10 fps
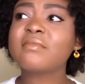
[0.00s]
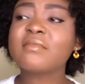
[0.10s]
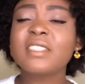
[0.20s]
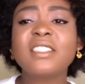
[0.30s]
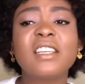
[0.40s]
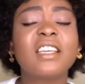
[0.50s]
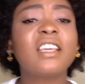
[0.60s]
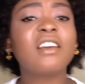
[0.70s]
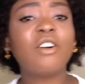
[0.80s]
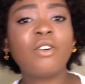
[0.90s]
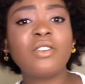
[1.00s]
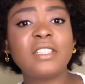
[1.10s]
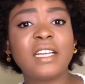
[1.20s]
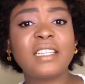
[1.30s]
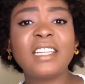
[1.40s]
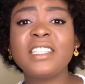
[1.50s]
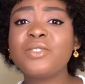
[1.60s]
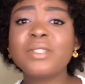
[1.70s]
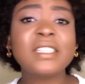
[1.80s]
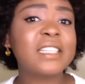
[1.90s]
checking all that and it
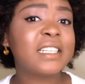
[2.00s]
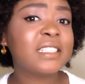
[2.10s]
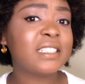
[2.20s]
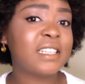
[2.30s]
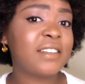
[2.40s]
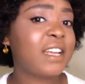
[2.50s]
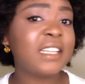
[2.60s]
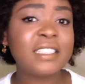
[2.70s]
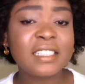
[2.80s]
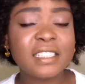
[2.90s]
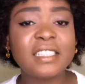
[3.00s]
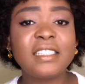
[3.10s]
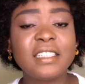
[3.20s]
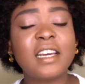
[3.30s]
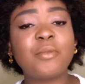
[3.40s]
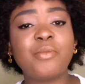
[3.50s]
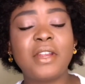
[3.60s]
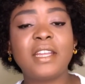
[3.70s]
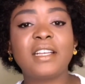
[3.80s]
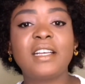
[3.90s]
was necessary i just needed a
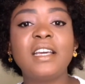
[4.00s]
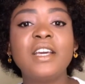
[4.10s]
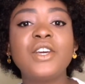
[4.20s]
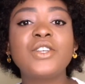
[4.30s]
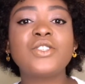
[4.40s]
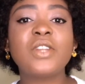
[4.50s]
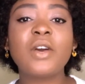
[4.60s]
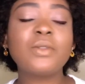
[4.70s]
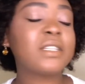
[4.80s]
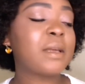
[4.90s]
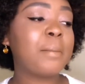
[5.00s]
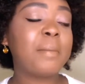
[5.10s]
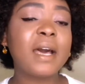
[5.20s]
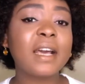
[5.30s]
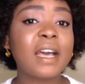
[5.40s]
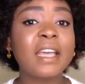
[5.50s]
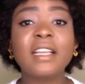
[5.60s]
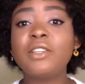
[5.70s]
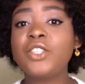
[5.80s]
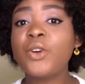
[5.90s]
break so now that i'm back i
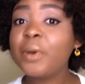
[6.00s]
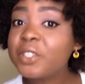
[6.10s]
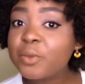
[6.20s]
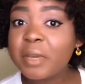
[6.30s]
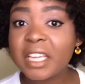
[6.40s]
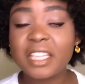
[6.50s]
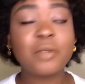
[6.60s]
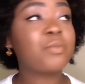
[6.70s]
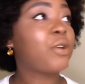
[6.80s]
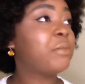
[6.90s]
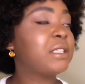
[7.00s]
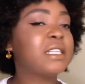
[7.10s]
don't want to make any promises